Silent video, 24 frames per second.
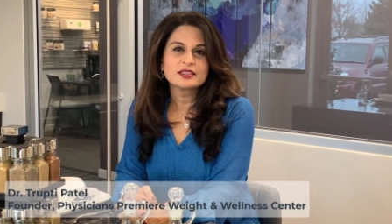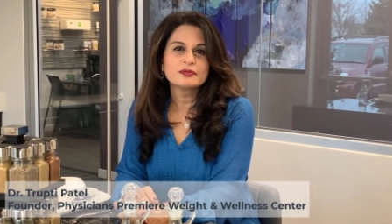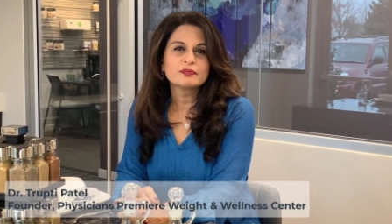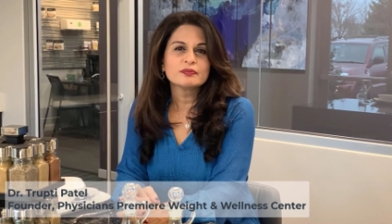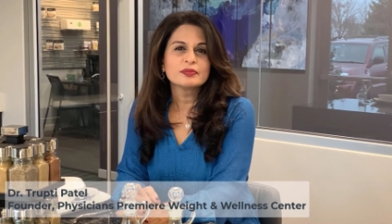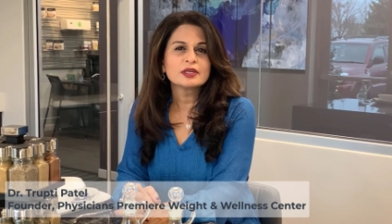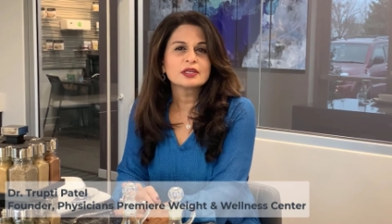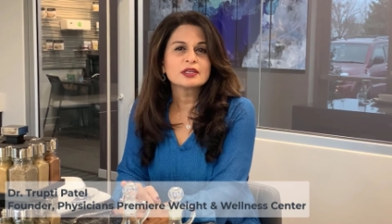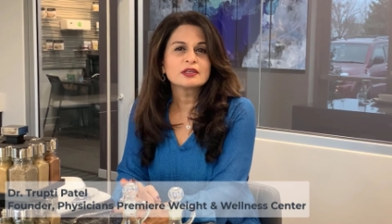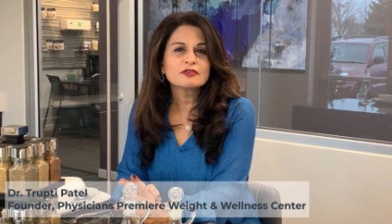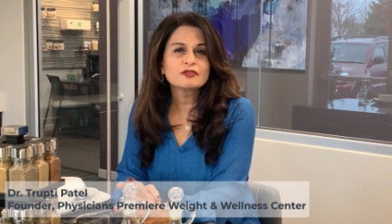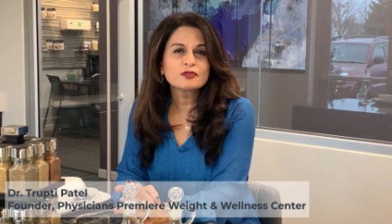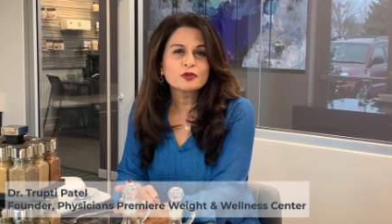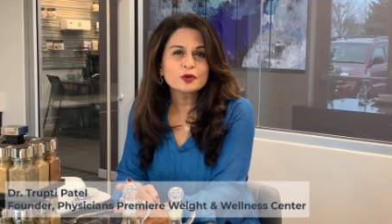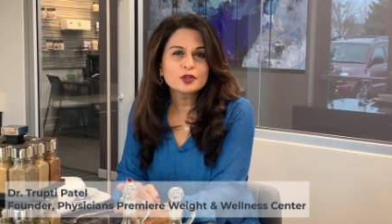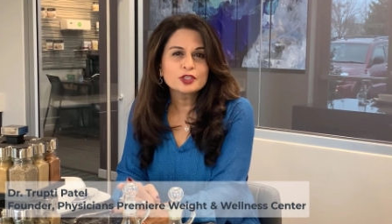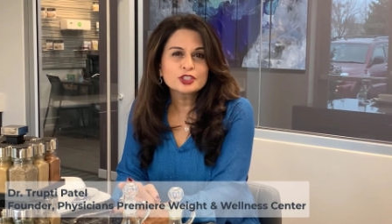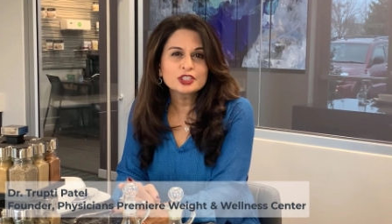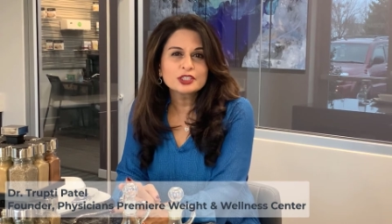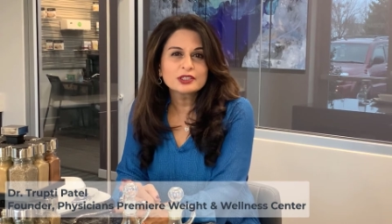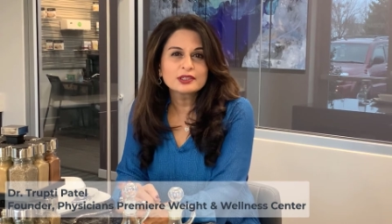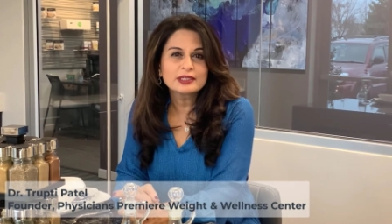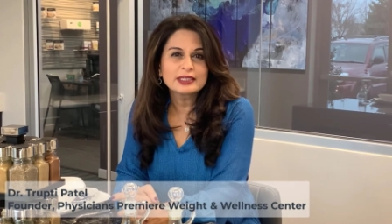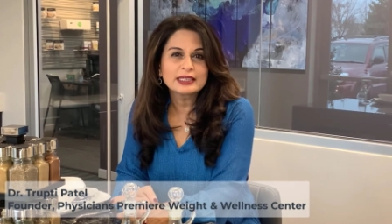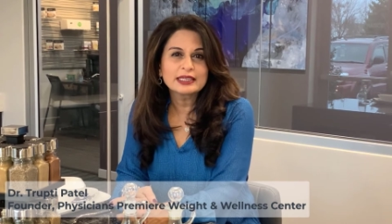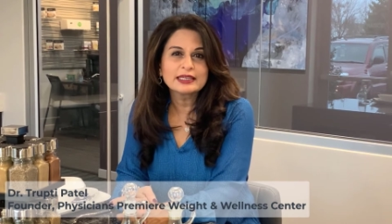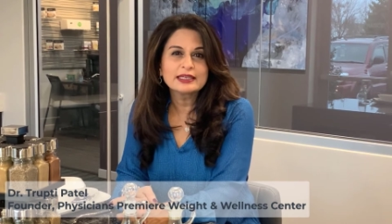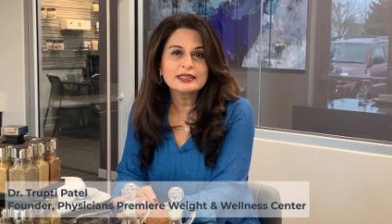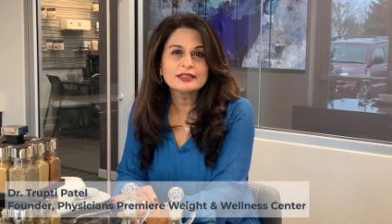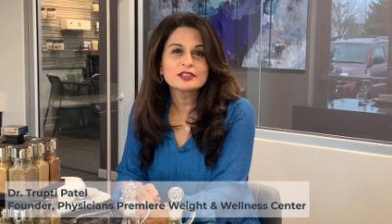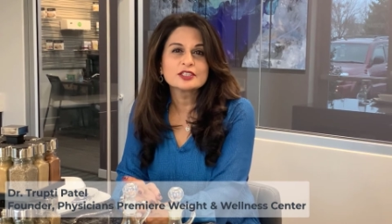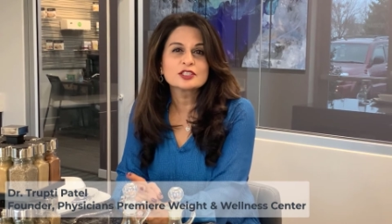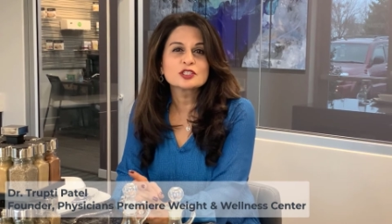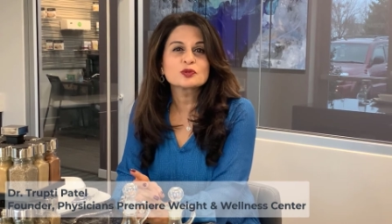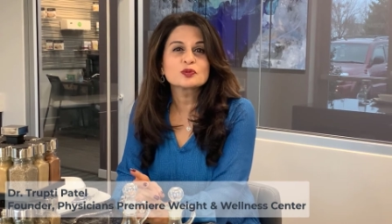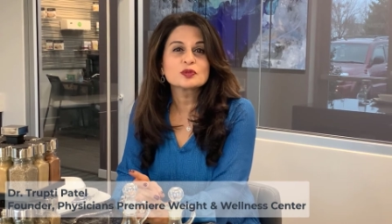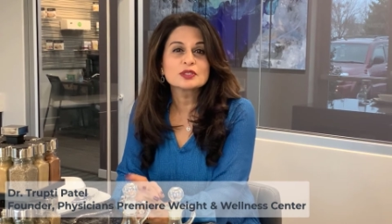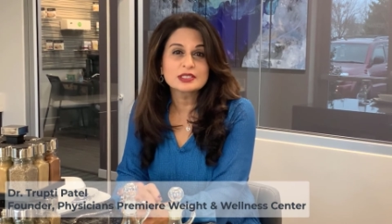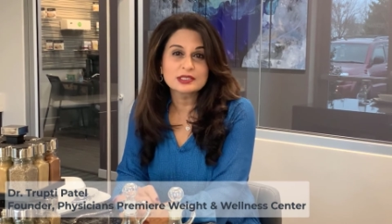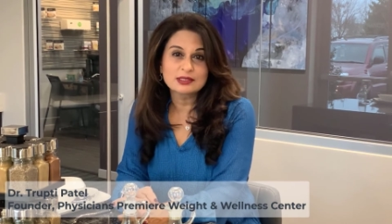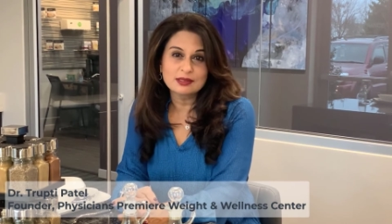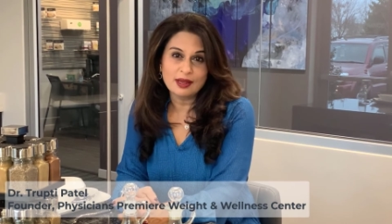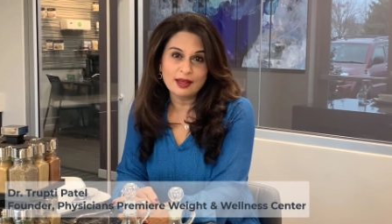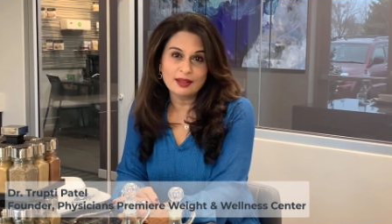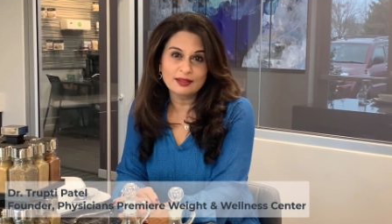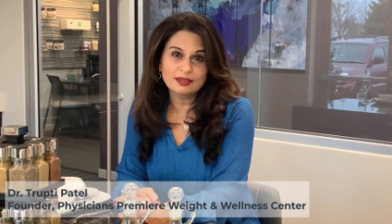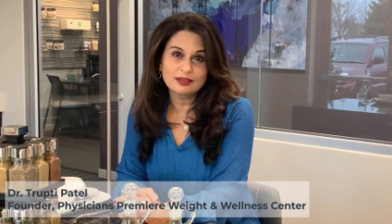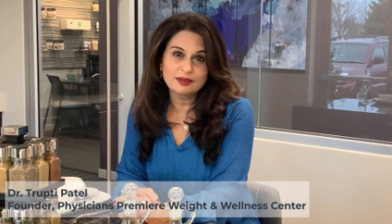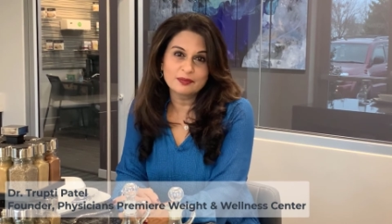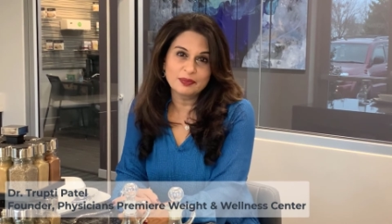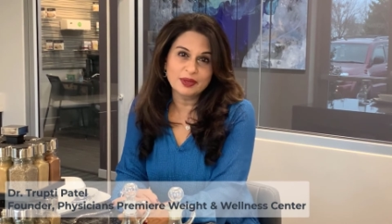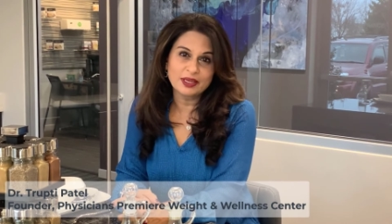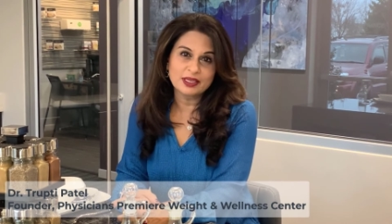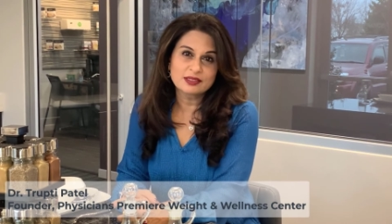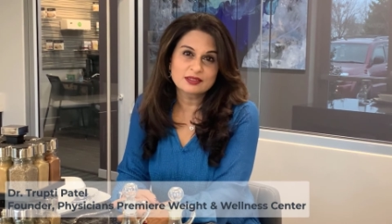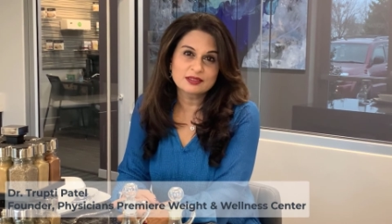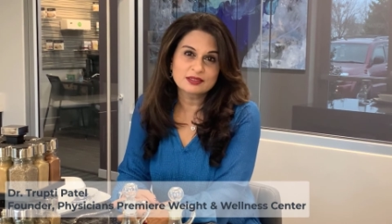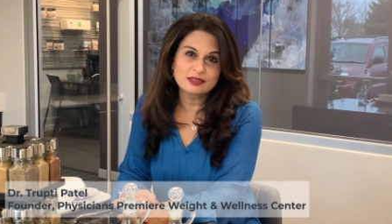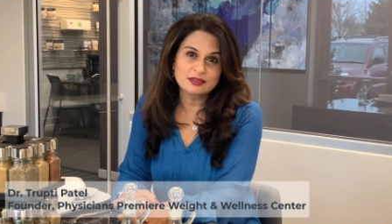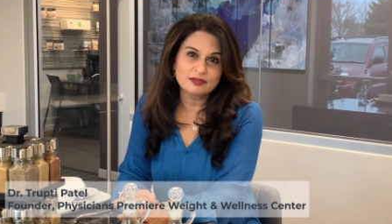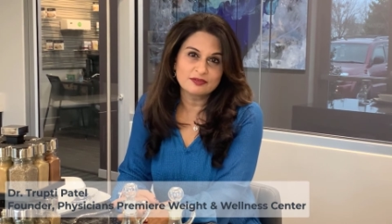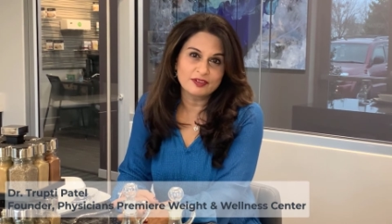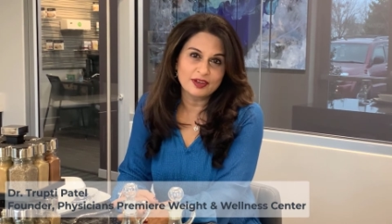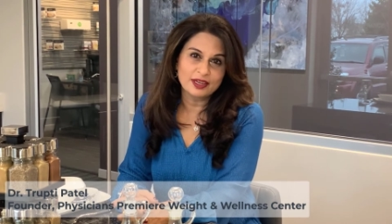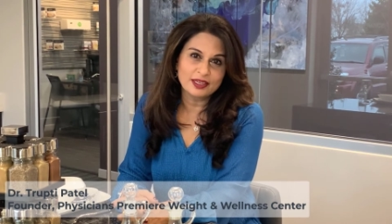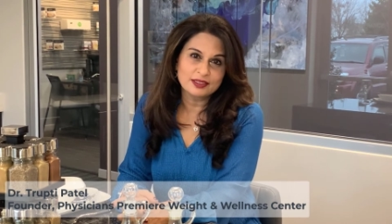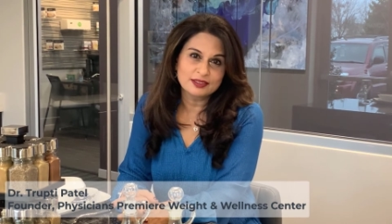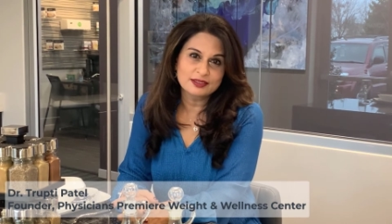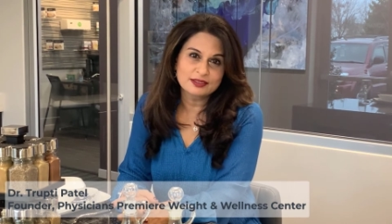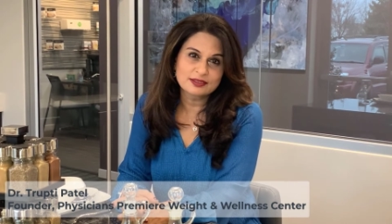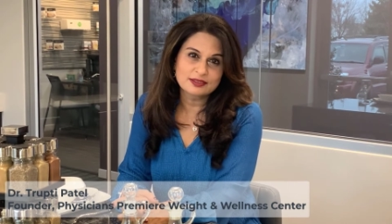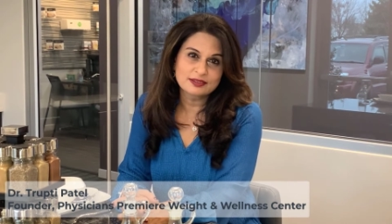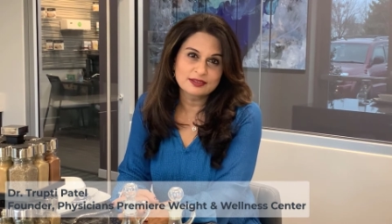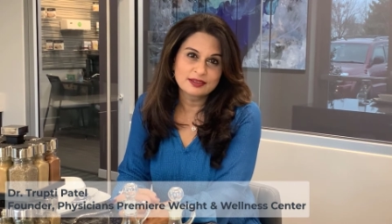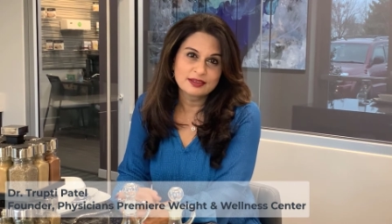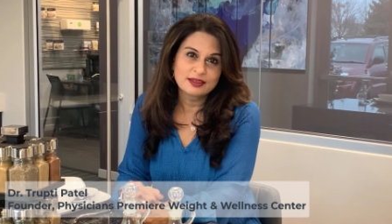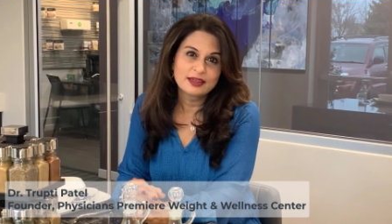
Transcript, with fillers: But unfortunately, this was not the best advice.